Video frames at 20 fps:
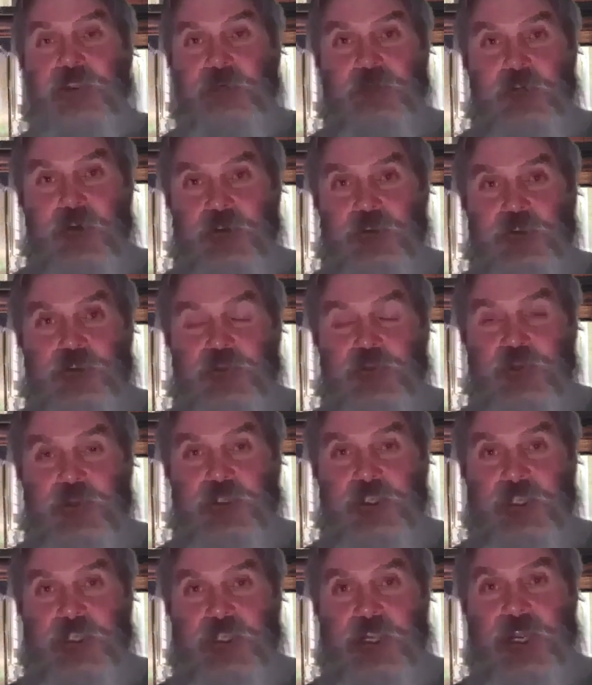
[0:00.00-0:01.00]
There are so
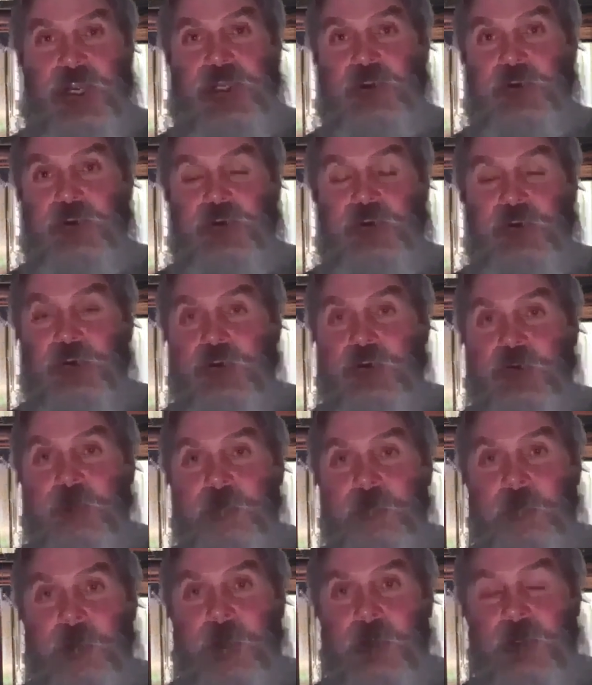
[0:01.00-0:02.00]
many other verses where they
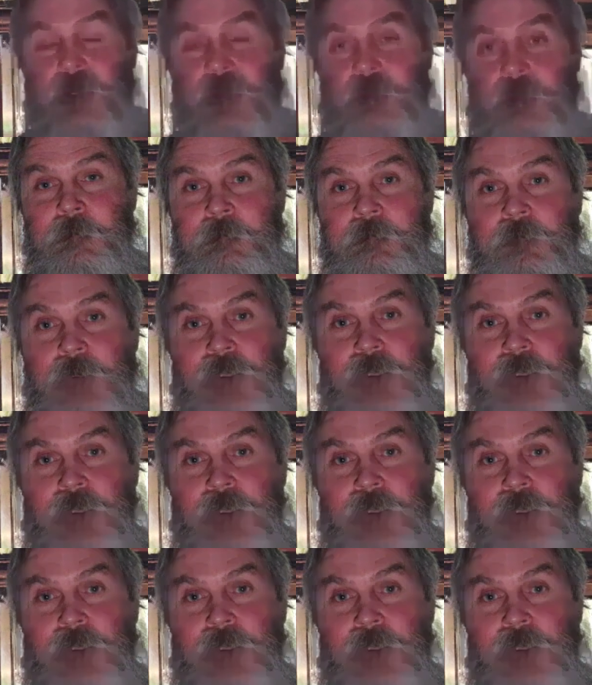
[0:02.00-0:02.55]
gather